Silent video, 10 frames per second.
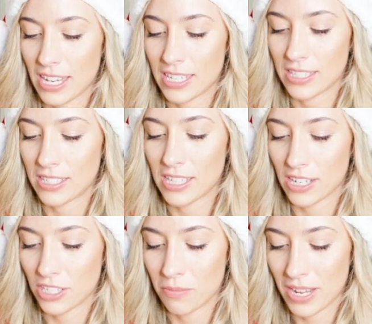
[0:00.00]
That is
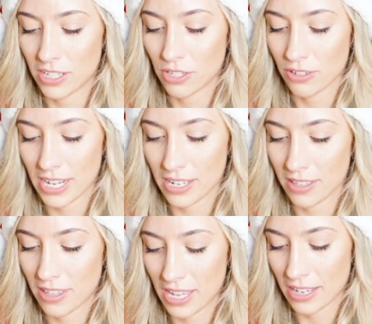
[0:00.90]
such a
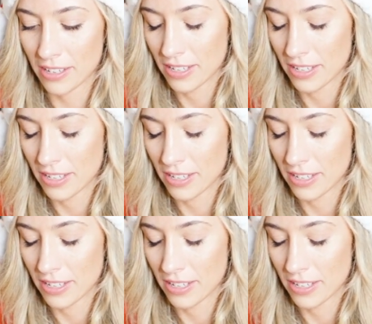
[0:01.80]
Mediterranean thing.